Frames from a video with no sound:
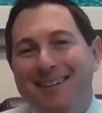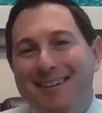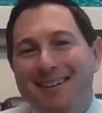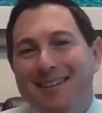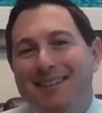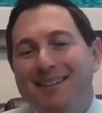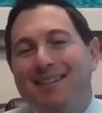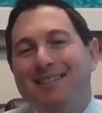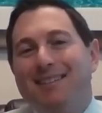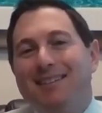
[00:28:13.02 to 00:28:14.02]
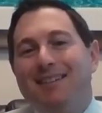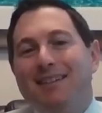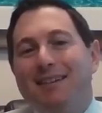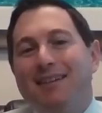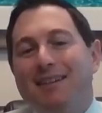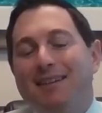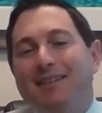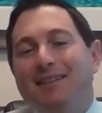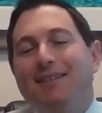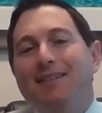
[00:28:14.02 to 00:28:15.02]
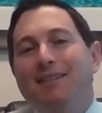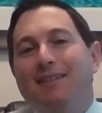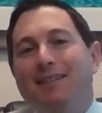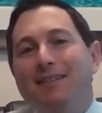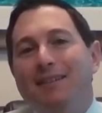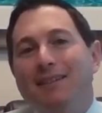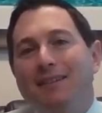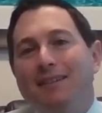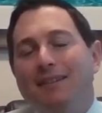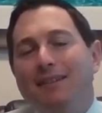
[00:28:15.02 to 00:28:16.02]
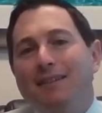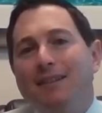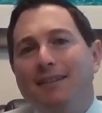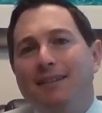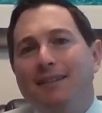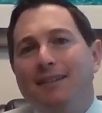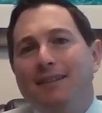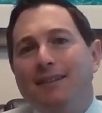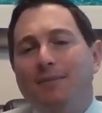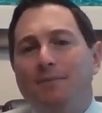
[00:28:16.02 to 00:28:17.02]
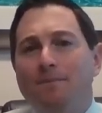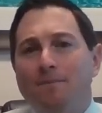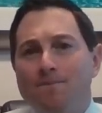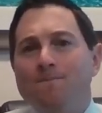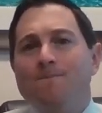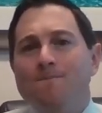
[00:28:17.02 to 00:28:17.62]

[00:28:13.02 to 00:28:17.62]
This person isn't speaking.